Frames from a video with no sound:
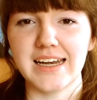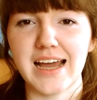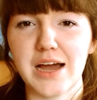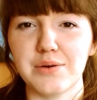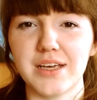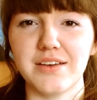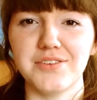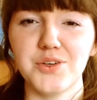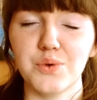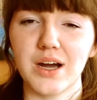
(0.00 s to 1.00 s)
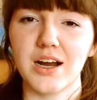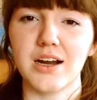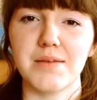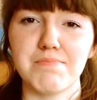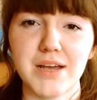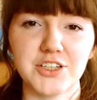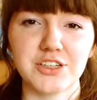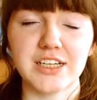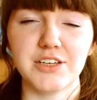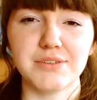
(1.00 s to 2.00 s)
Now, if you are
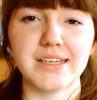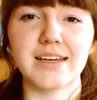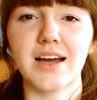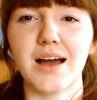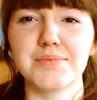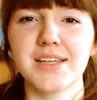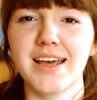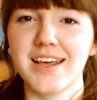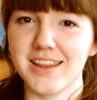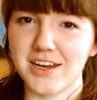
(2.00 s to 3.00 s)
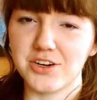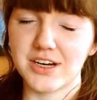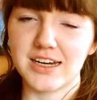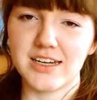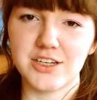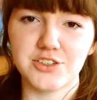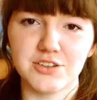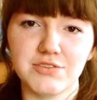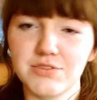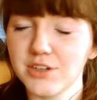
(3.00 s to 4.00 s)
measuring using cups, then you're going to need
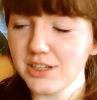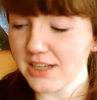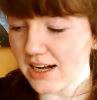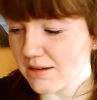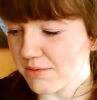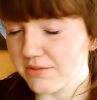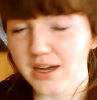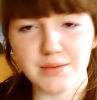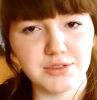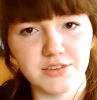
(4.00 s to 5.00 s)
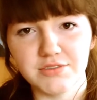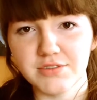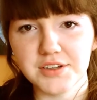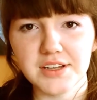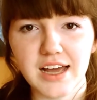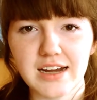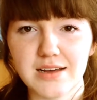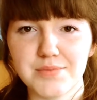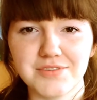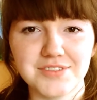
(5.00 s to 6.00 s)
your full lineup of cups, your full
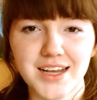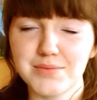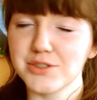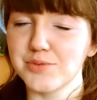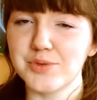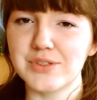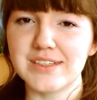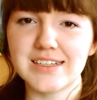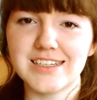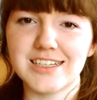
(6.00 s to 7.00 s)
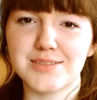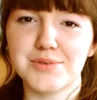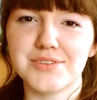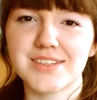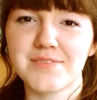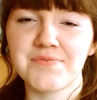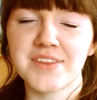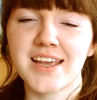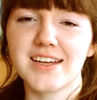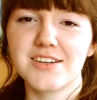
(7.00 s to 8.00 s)
lineup of tablespoons and teaspoons
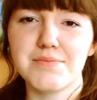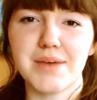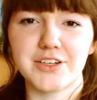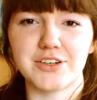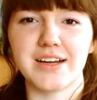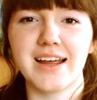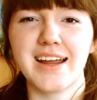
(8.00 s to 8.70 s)
to measure.